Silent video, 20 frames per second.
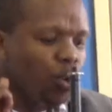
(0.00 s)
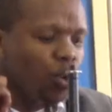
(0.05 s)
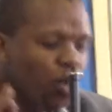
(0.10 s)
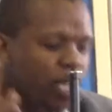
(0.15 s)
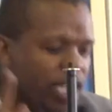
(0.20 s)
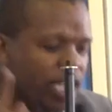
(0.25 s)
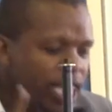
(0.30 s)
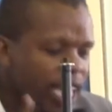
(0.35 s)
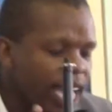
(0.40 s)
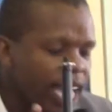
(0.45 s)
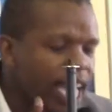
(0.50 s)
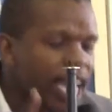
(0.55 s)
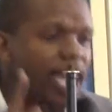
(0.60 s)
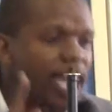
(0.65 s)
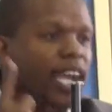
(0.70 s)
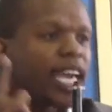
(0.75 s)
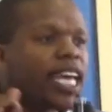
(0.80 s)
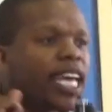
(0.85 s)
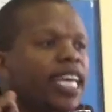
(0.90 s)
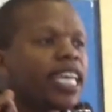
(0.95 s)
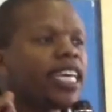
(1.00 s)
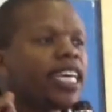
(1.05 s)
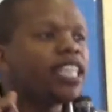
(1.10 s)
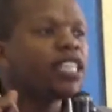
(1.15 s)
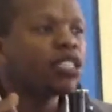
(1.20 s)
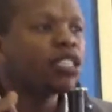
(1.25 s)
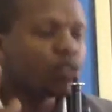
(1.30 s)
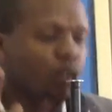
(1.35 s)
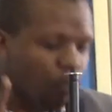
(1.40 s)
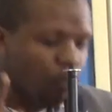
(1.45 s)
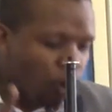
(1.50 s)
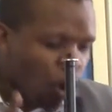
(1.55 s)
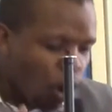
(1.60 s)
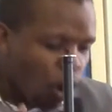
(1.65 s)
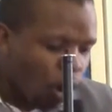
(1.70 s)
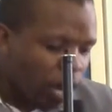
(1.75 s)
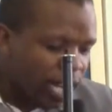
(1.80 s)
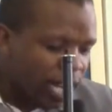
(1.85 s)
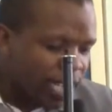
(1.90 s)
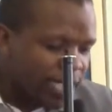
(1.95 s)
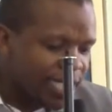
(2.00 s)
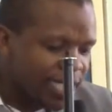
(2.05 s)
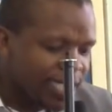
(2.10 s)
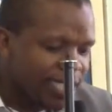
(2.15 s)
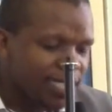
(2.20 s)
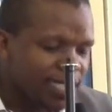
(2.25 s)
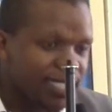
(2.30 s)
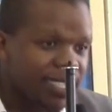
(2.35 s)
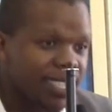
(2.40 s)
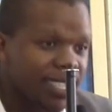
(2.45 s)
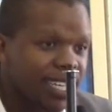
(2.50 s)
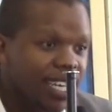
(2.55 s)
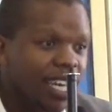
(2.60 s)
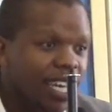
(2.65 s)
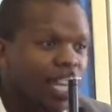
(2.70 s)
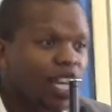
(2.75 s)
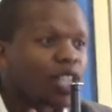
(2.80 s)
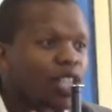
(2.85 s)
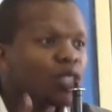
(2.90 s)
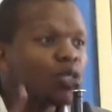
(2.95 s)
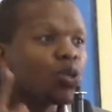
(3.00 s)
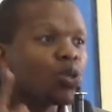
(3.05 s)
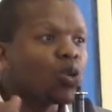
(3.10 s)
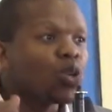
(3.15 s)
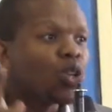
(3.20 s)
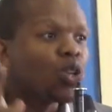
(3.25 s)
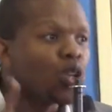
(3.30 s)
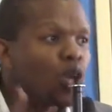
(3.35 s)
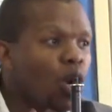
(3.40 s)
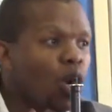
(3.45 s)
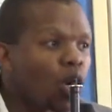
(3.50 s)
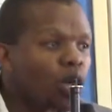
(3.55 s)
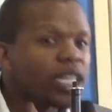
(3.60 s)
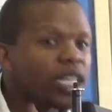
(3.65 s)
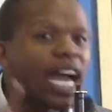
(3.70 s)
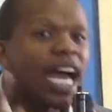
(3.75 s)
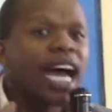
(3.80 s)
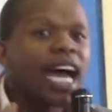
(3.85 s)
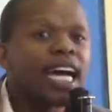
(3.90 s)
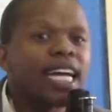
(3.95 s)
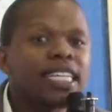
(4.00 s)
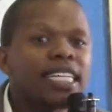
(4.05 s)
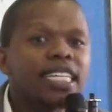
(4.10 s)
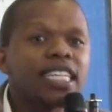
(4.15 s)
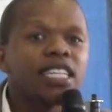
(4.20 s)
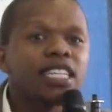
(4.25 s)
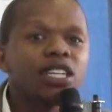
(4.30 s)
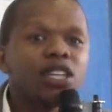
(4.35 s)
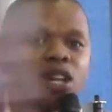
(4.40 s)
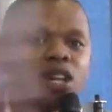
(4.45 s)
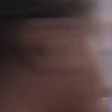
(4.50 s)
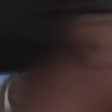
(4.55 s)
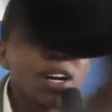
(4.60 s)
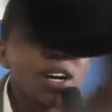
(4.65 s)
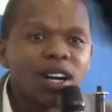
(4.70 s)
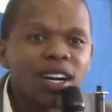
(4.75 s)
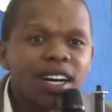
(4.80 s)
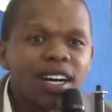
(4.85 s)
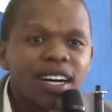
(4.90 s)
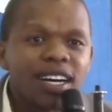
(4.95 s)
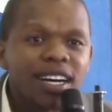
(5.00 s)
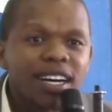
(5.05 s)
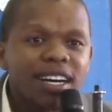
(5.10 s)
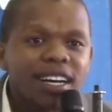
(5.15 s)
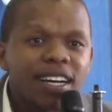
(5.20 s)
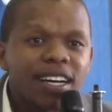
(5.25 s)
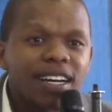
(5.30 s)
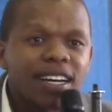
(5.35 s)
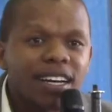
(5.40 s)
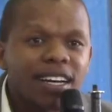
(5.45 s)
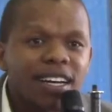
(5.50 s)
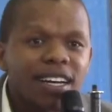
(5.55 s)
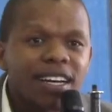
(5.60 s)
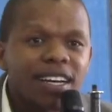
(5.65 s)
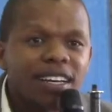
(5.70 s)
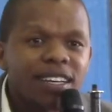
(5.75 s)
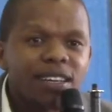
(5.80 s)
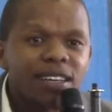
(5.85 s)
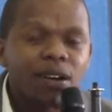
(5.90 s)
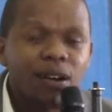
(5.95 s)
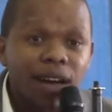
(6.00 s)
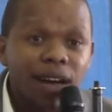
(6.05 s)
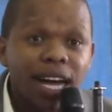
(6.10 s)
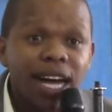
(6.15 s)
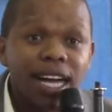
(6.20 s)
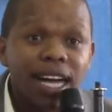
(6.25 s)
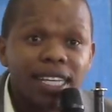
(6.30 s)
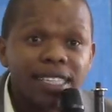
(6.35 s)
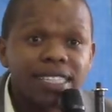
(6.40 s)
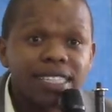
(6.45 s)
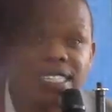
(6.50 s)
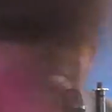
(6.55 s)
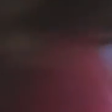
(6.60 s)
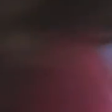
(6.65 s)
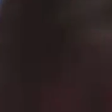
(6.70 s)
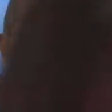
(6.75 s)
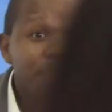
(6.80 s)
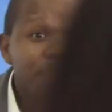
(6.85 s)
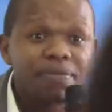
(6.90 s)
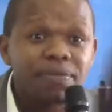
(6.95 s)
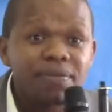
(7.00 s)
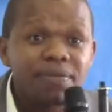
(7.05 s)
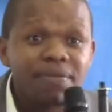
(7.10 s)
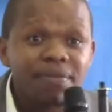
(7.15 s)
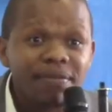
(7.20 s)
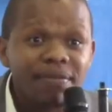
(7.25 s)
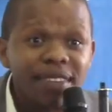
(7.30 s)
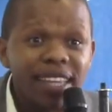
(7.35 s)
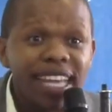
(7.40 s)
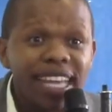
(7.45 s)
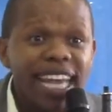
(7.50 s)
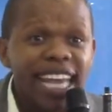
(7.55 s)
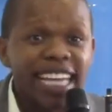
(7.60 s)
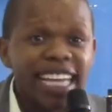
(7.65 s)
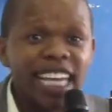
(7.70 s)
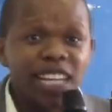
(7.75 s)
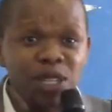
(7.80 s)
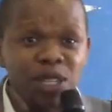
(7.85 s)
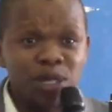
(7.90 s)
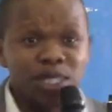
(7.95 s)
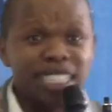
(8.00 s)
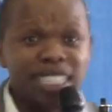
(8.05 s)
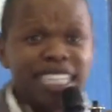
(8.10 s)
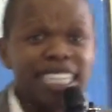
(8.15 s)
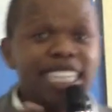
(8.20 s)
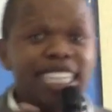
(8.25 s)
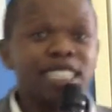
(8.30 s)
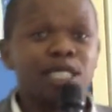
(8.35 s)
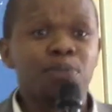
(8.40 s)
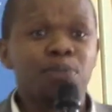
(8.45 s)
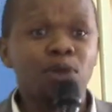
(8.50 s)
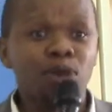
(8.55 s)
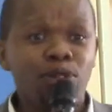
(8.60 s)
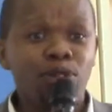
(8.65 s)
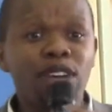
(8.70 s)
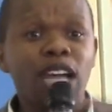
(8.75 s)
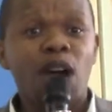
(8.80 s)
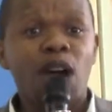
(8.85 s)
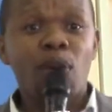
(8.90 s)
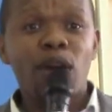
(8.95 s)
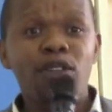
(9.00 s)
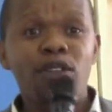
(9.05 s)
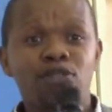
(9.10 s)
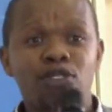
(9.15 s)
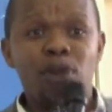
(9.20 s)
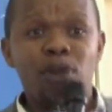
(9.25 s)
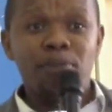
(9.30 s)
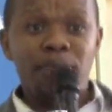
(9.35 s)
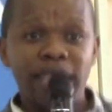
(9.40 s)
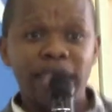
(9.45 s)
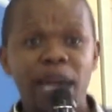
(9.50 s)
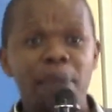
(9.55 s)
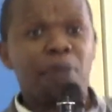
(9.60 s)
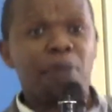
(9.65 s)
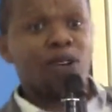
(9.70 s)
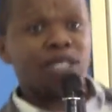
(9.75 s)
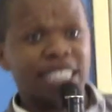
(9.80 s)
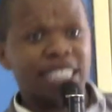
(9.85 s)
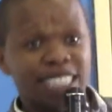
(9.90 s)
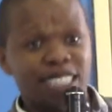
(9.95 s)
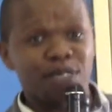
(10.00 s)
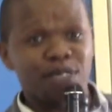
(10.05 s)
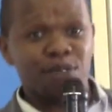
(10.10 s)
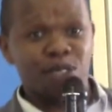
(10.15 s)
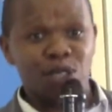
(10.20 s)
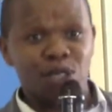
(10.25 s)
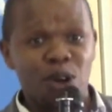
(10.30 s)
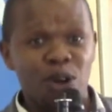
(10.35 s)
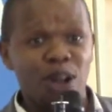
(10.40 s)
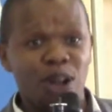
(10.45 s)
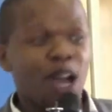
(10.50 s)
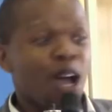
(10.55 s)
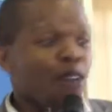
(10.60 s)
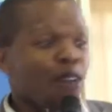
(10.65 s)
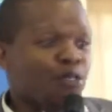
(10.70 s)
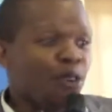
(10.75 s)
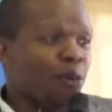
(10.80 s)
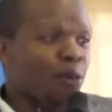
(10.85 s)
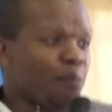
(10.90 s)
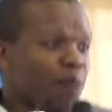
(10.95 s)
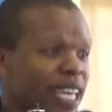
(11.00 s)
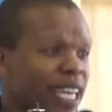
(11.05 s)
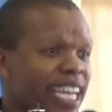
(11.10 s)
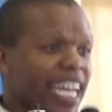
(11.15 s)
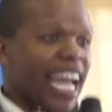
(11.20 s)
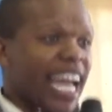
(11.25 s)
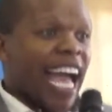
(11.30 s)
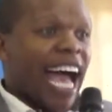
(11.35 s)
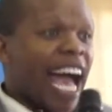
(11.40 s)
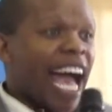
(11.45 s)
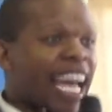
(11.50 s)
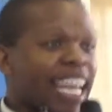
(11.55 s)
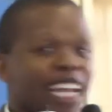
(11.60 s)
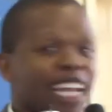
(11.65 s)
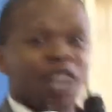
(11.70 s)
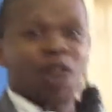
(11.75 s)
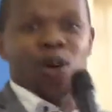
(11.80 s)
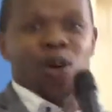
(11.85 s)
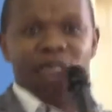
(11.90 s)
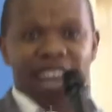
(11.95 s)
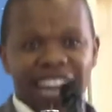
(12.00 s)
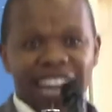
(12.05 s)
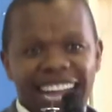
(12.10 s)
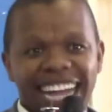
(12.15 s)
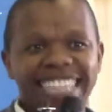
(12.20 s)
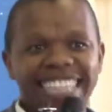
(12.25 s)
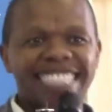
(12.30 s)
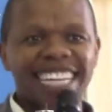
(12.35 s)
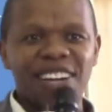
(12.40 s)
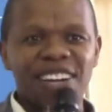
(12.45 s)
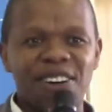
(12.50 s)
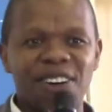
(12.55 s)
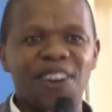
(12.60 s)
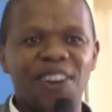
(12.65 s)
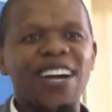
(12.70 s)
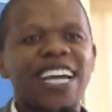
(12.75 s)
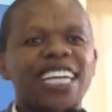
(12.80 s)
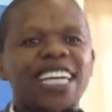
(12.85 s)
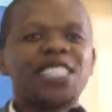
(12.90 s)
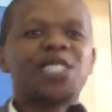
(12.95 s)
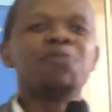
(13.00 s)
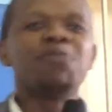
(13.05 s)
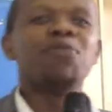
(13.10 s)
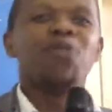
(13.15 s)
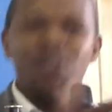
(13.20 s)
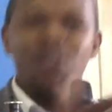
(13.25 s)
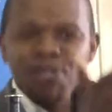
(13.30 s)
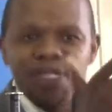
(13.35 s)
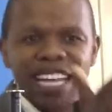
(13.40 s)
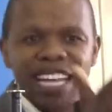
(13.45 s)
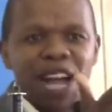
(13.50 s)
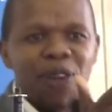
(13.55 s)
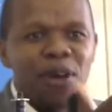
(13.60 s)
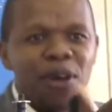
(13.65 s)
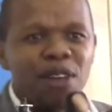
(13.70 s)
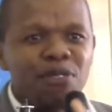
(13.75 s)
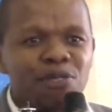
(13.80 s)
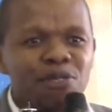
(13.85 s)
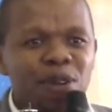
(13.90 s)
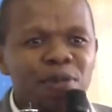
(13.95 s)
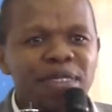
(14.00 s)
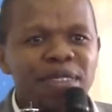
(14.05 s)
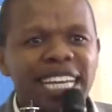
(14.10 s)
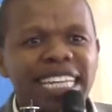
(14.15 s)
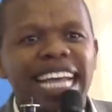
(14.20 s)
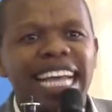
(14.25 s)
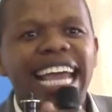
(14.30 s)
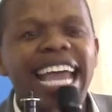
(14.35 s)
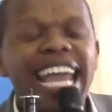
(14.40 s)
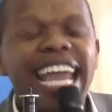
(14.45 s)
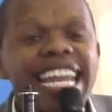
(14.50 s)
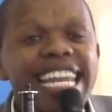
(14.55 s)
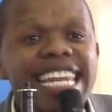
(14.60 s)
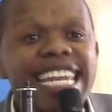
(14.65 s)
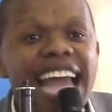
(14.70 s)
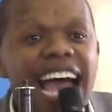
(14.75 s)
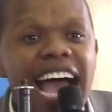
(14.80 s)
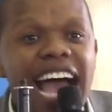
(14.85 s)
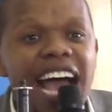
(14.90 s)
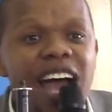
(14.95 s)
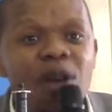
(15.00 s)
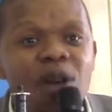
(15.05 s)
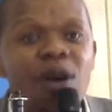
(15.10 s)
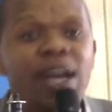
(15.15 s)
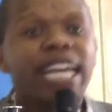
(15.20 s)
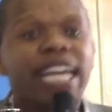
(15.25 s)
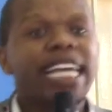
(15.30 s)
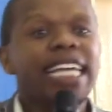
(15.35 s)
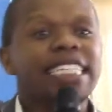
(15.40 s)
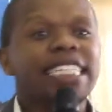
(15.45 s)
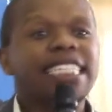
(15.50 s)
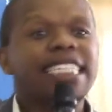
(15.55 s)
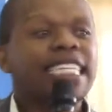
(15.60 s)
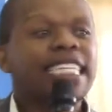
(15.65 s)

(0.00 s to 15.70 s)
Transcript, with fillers: hear his voice, do not harden your, your heart. Can you see it's moving away from being a positive? worship song, from being hallelujah and kateko. It's moving away from that, and now it's,